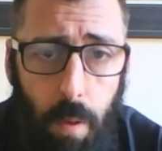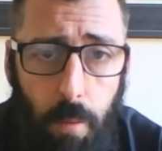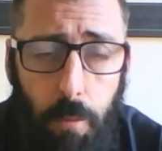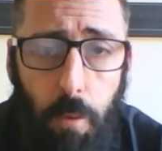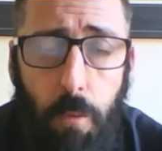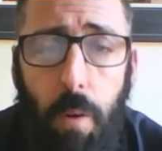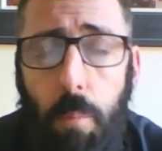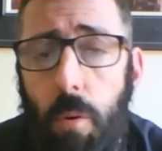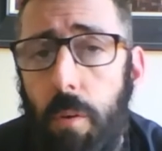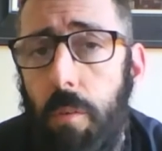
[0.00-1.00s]
first five
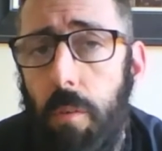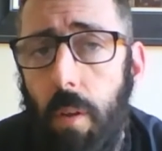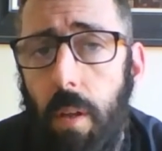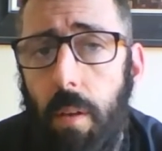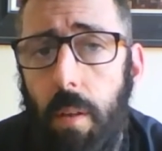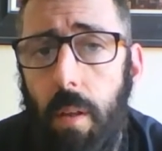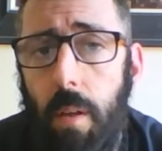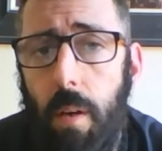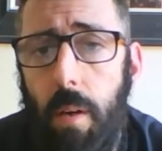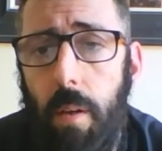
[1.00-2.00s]
books in
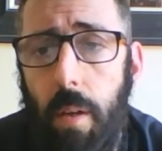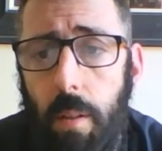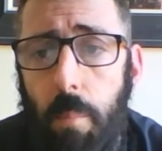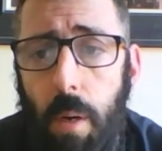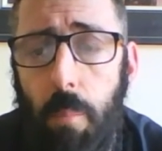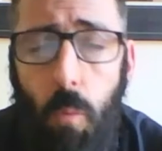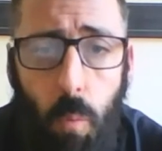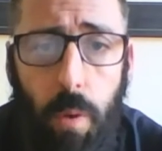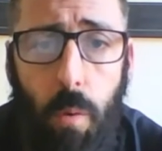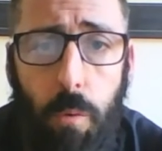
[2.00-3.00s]
the Bible
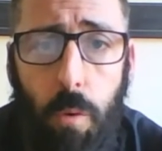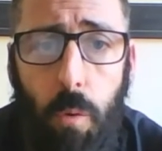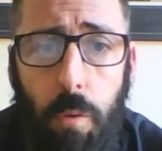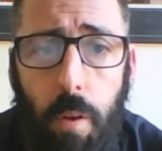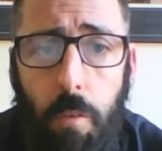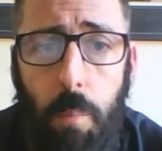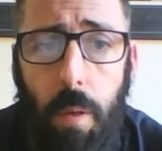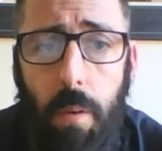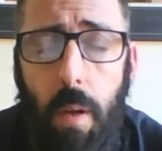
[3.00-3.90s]
we know as the Old Testament,